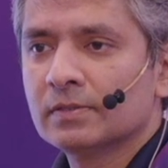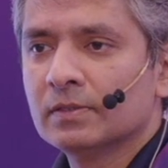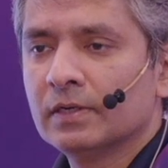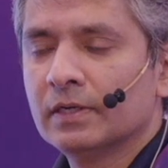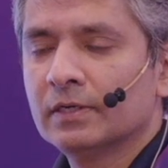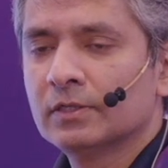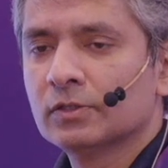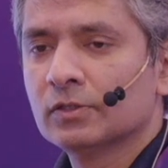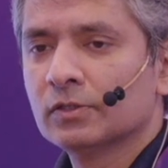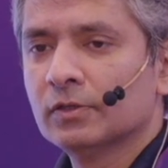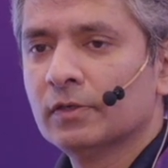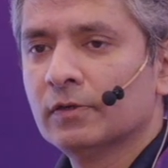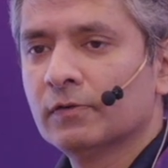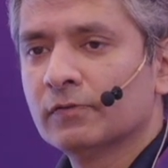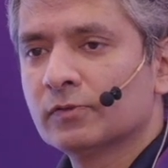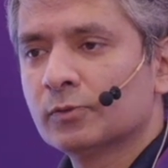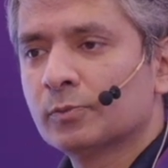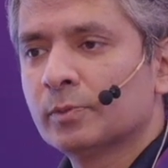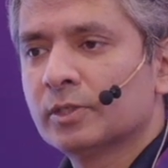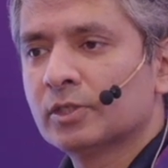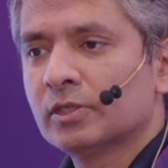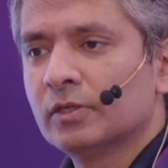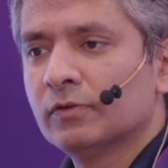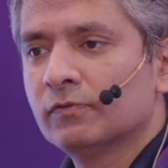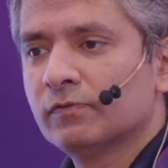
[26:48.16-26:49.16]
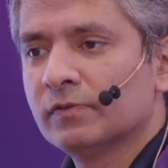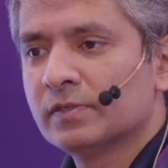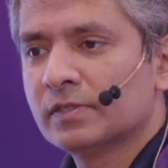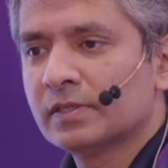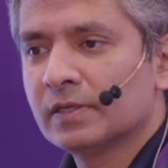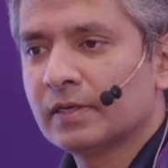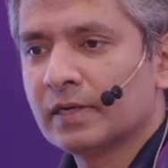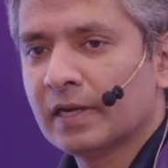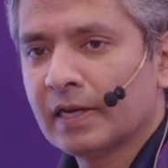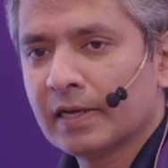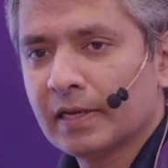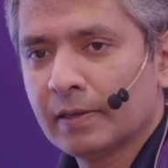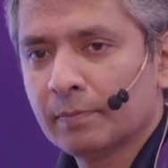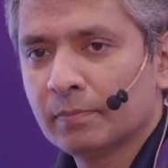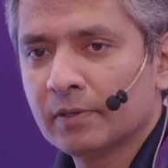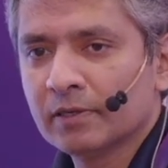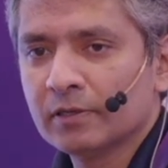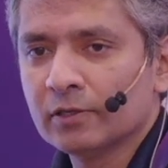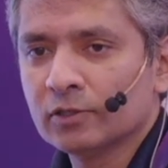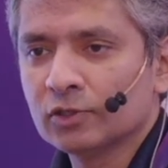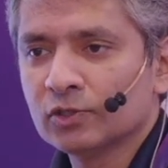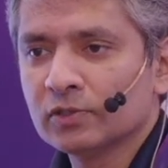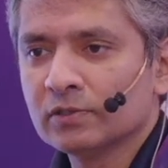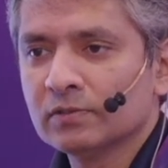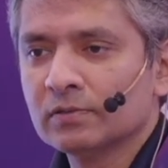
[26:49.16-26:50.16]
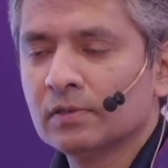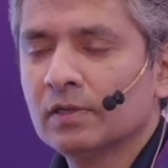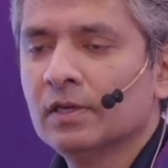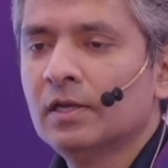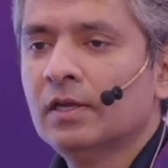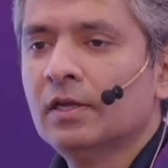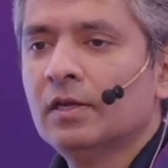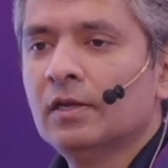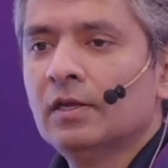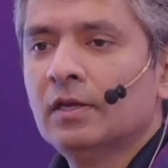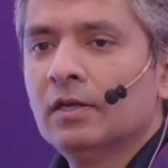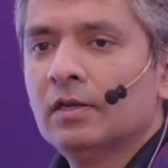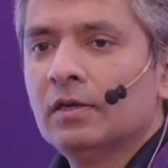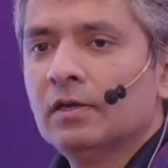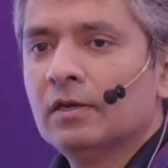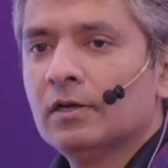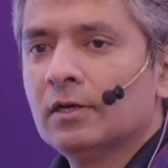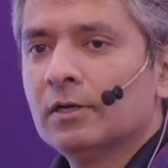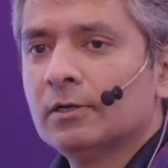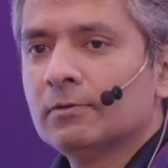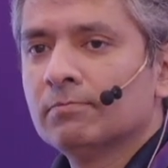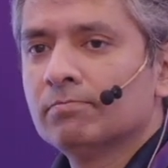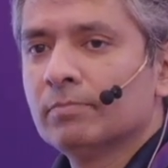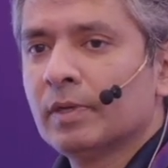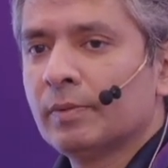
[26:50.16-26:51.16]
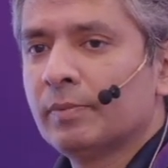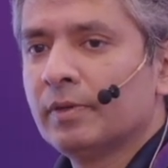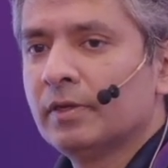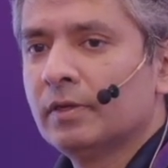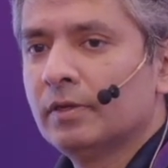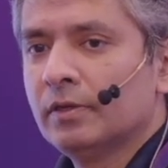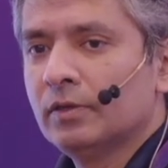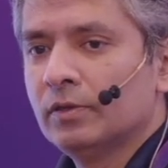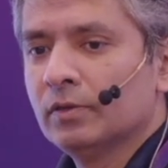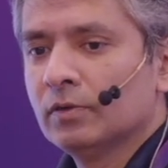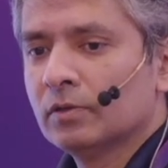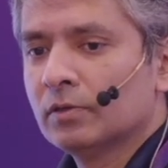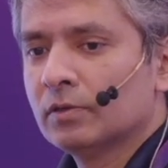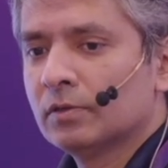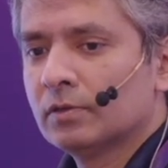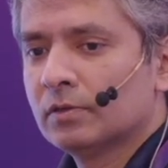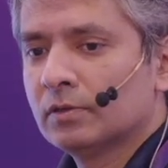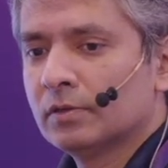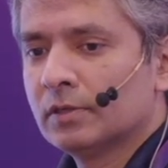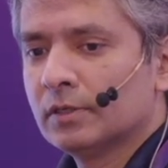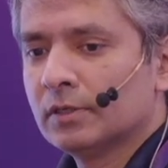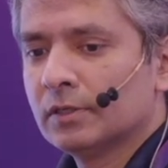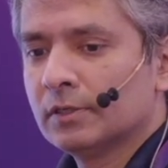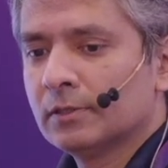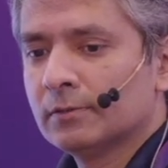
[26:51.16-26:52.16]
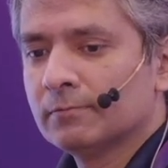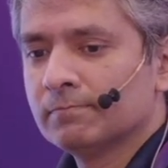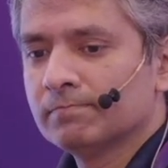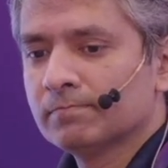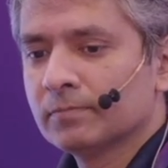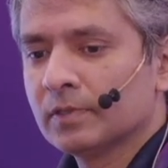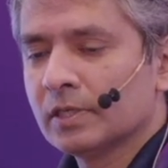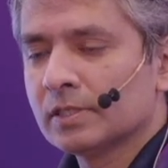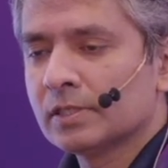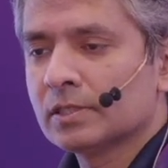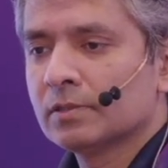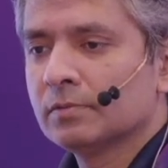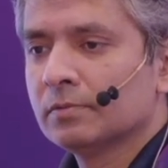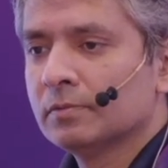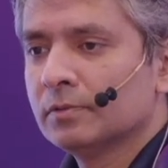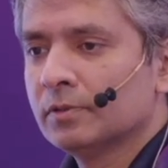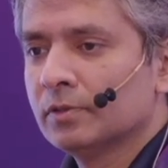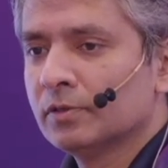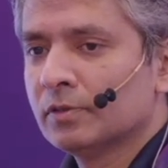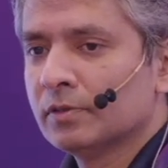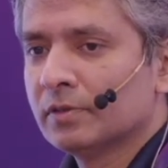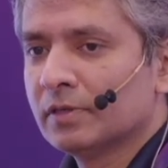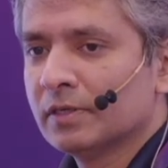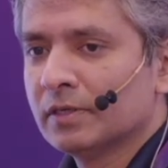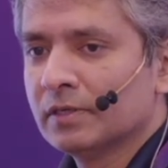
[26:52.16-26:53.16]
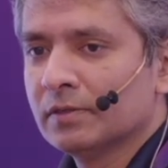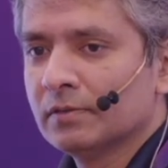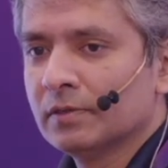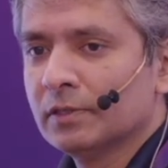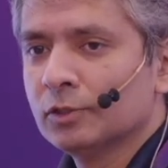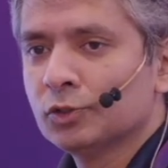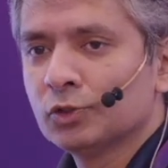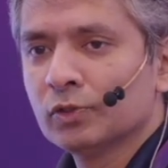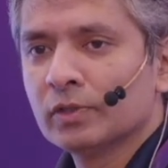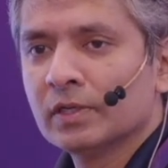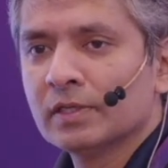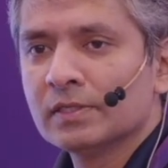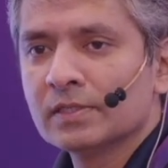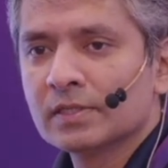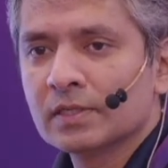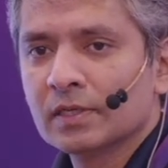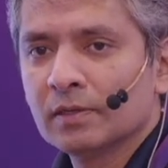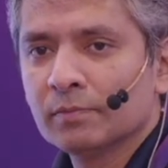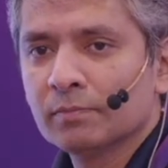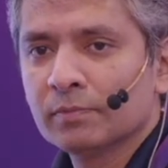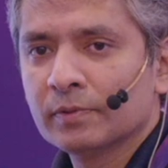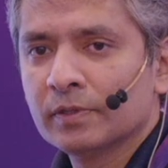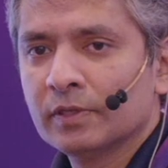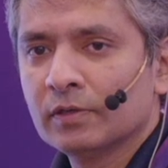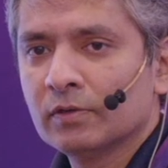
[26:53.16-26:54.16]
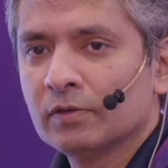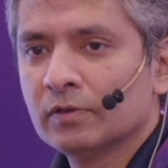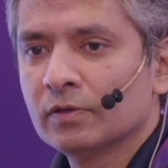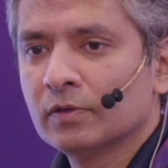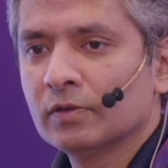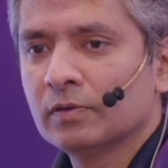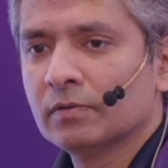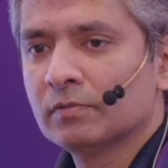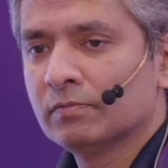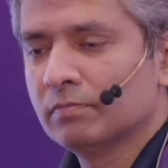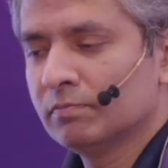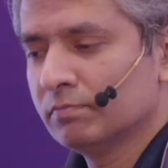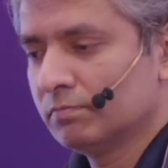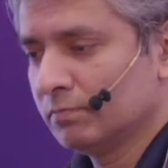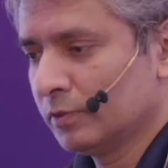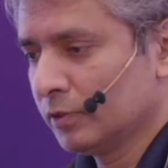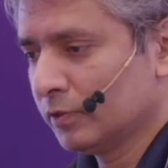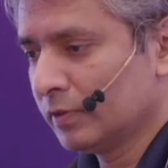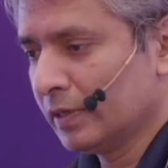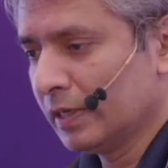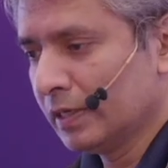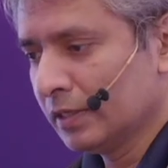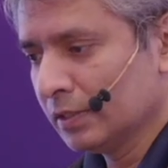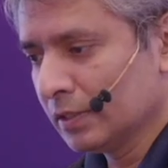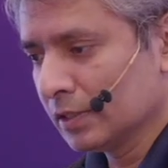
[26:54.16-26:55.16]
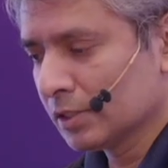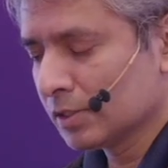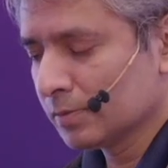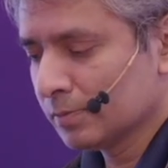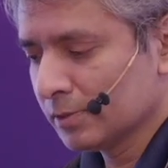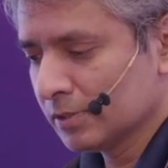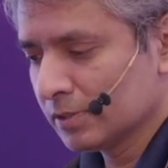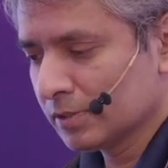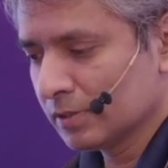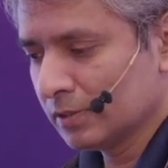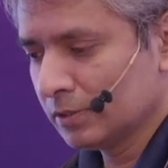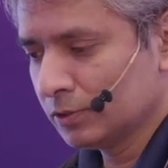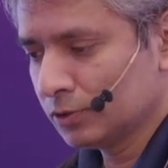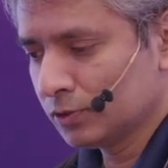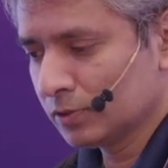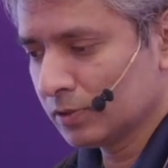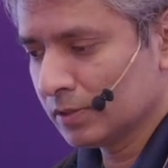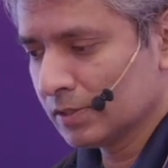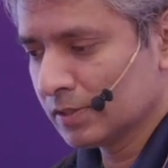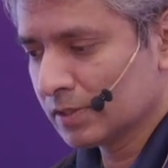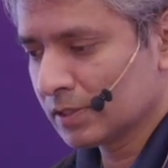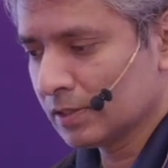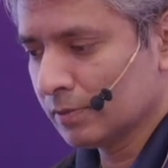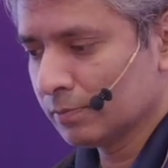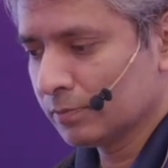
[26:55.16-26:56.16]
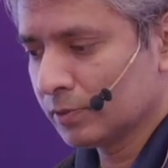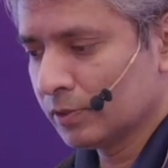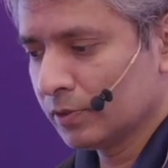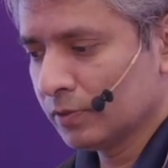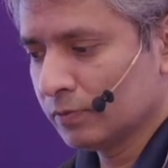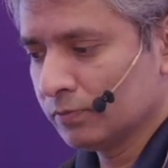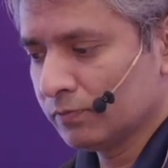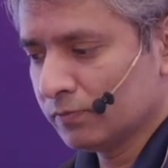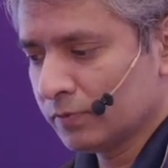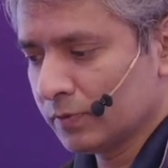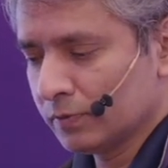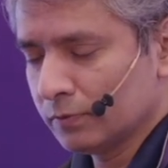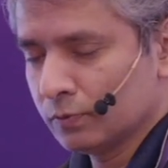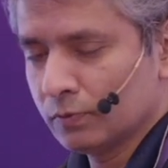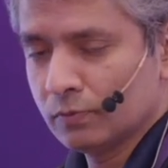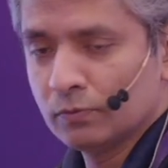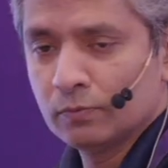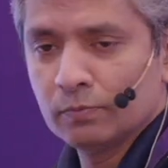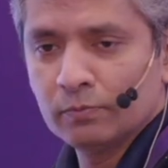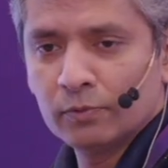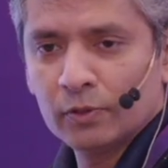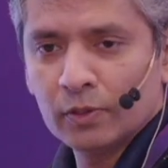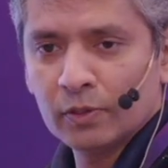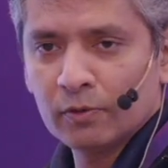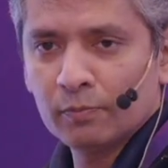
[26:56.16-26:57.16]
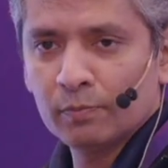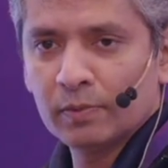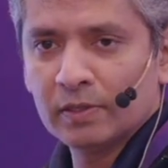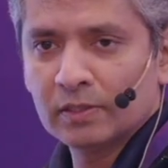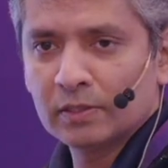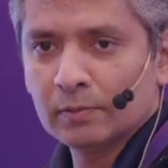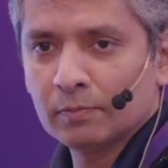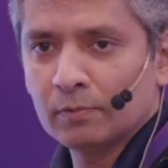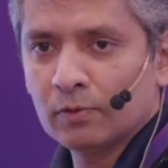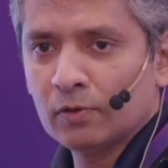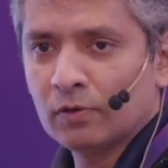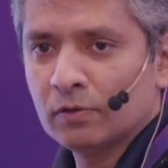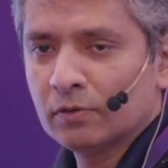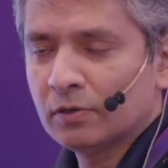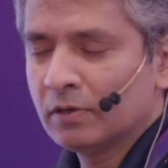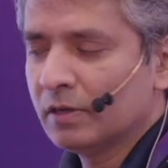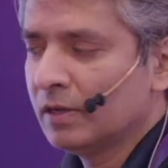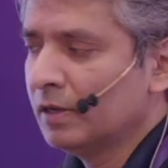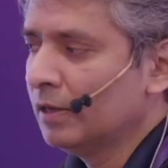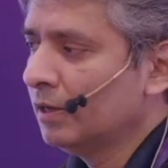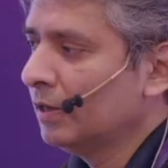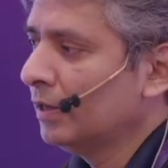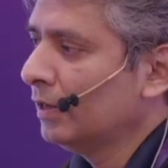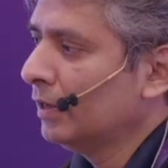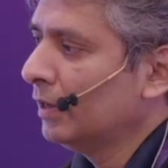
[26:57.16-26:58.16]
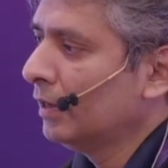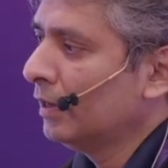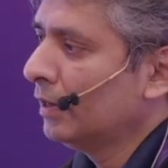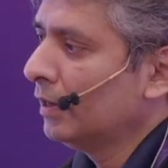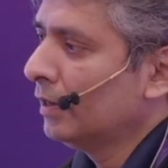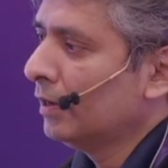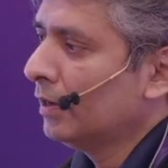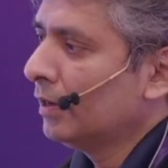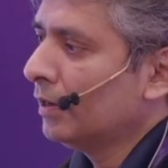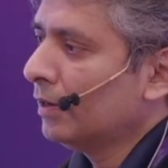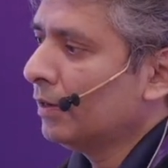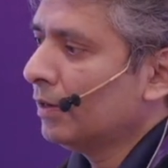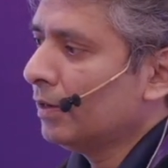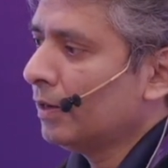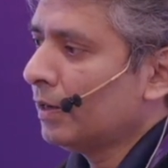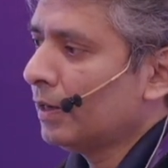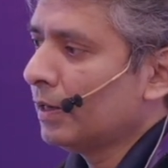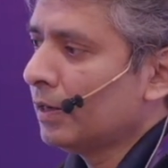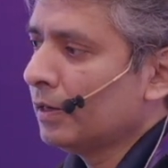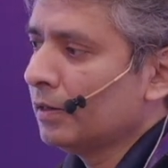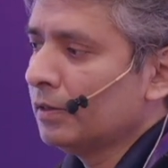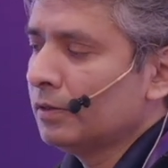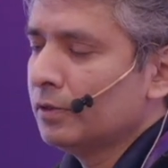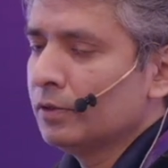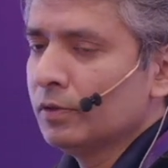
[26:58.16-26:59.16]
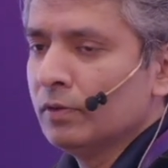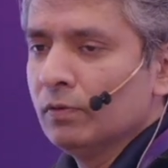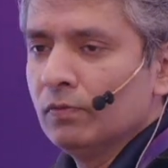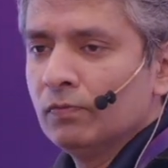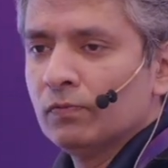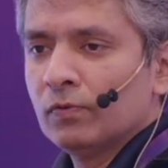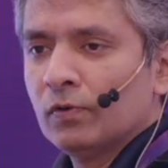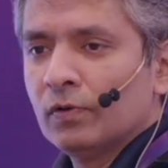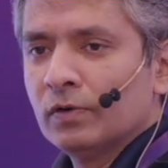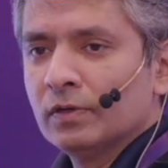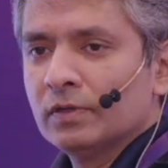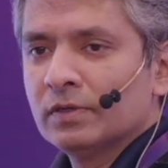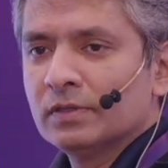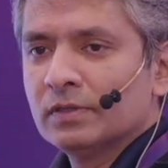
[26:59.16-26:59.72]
right? So especially if it's a RAG application, maybe you're an insurance company, or your end customer is an insurance company for whom you have built a bot, and you don't want